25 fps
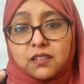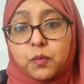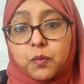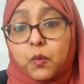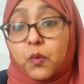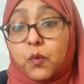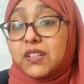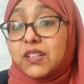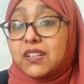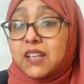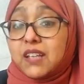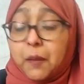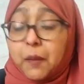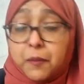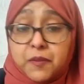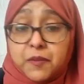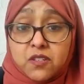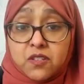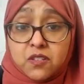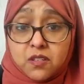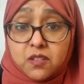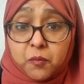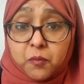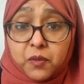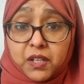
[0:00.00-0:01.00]
But when it happens
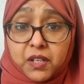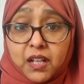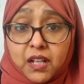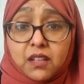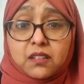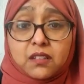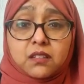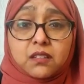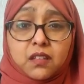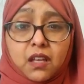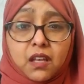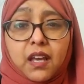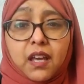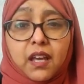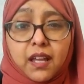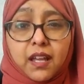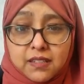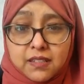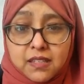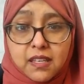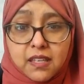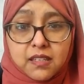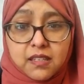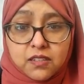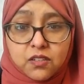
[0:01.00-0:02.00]
to somebody else,
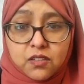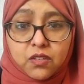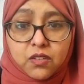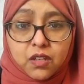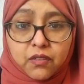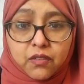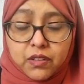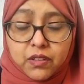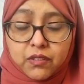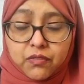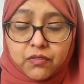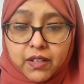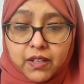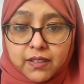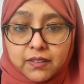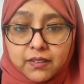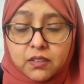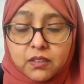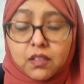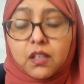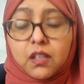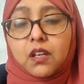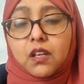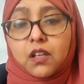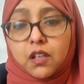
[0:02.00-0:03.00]
it's easy to give
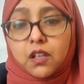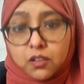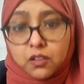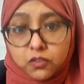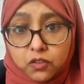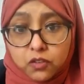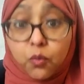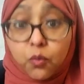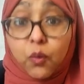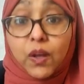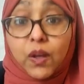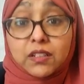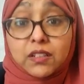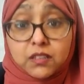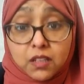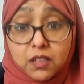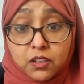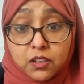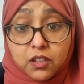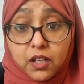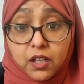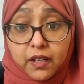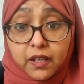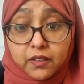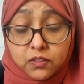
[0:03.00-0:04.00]
advice. So well
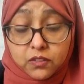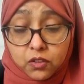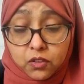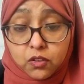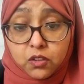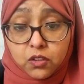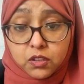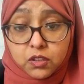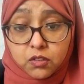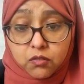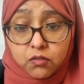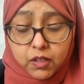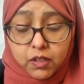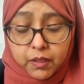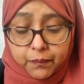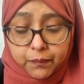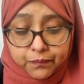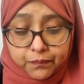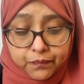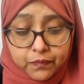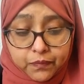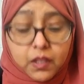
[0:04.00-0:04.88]
done, guys, who got it right.